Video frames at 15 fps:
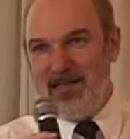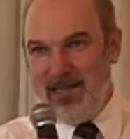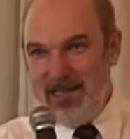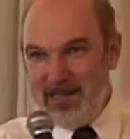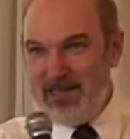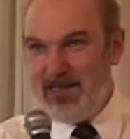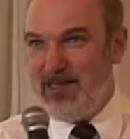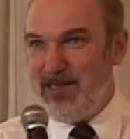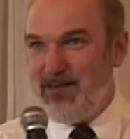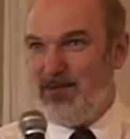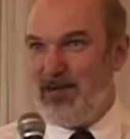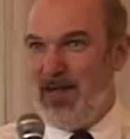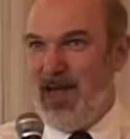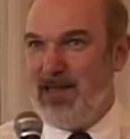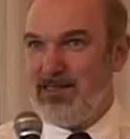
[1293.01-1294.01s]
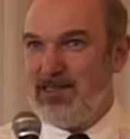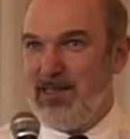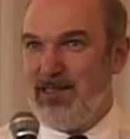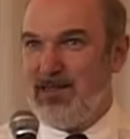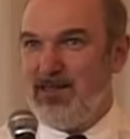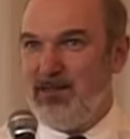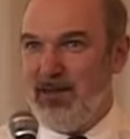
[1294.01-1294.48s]
easily could
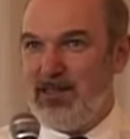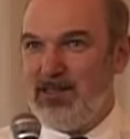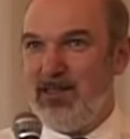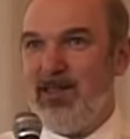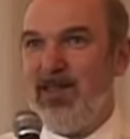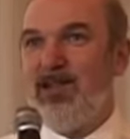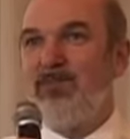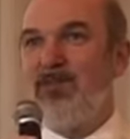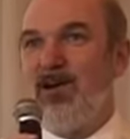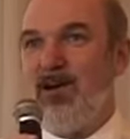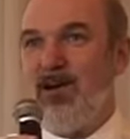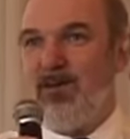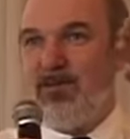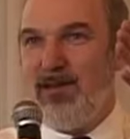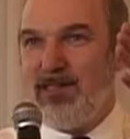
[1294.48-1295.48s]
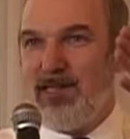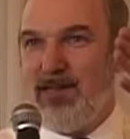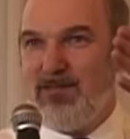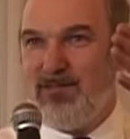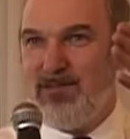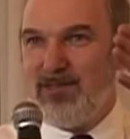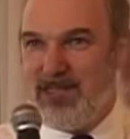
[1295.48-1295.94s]
answer the question that we always
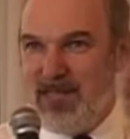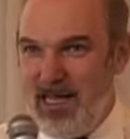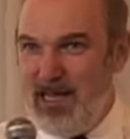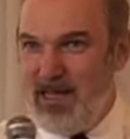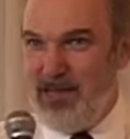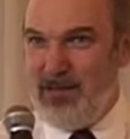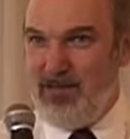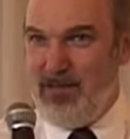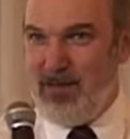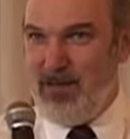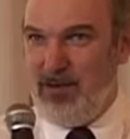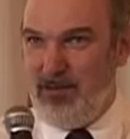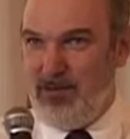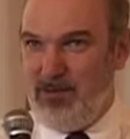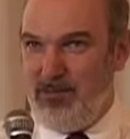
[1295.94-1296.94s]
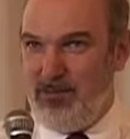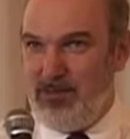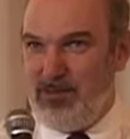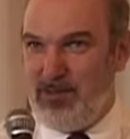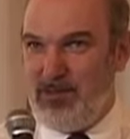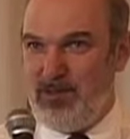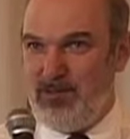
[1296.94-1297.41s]
have to stay in the middle of the
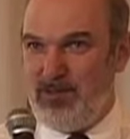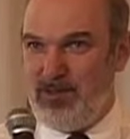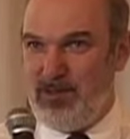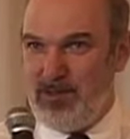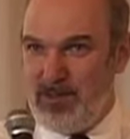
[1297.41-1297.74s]
persecution.